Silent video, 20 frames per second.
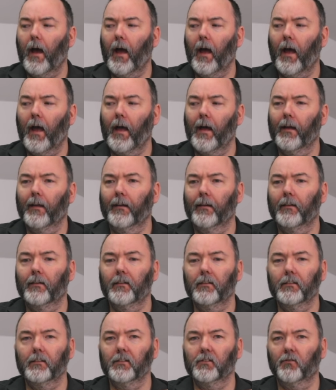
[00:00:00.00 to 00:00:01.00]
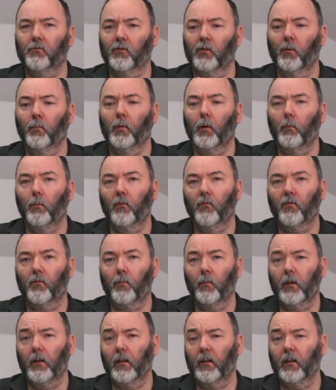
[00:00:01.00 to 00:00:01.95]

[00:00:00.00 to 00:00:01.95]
And it's a real problem for me.